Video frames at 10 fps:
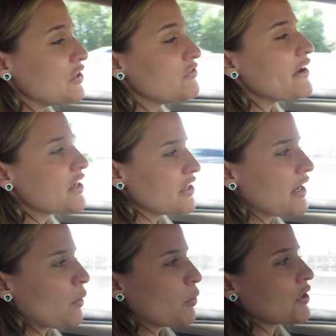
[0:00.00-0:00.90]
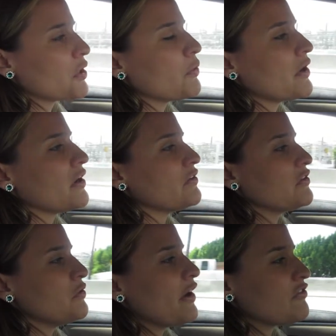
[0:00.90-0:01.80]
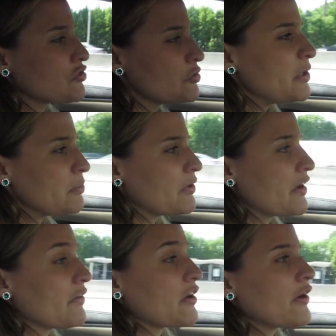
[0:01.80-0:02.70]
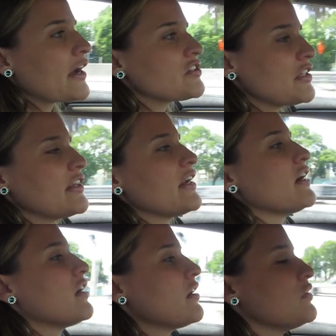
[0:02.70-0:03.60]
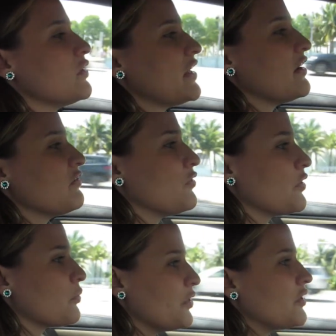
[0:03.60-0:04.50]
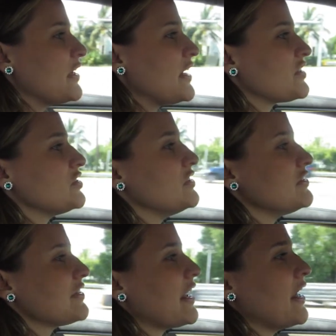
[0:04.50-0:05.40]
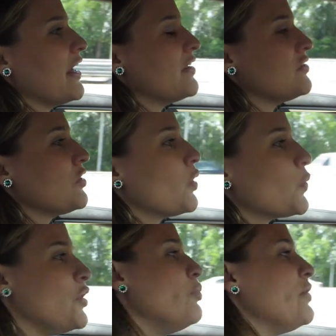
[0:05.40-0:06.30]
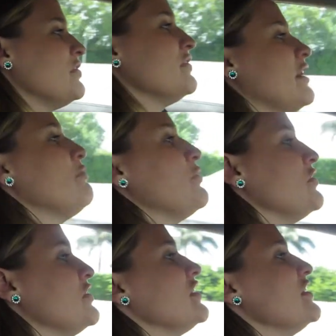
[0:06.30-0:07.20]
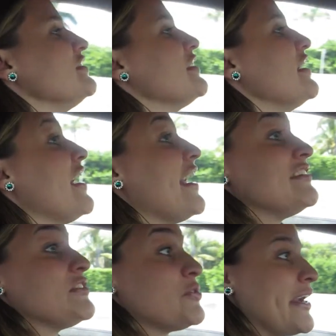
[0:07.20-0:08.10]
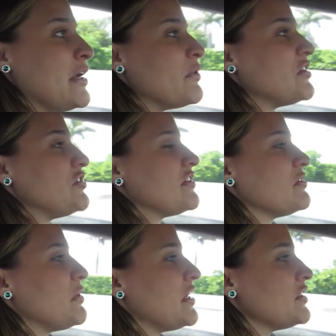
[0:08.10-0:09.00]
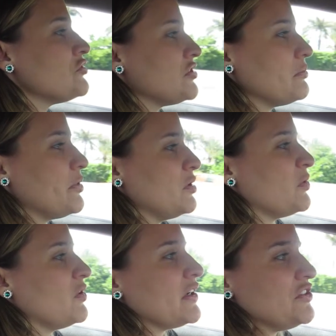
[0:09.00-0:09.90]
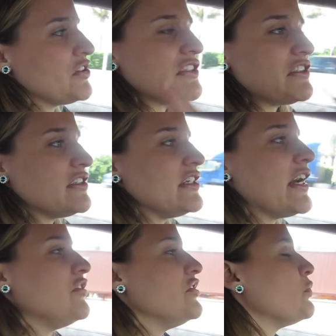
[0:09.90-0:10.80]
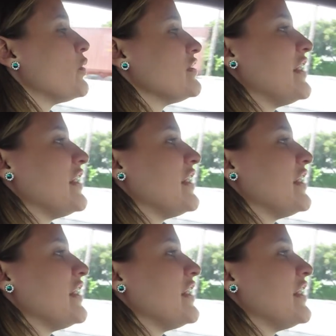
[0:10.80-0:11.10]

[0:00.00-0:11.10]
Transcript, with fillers: When you find a good networker where you have true people there that are actually there looking for real connections real business opportunities. It's great because you get to meet interesting people and you get to see how you can work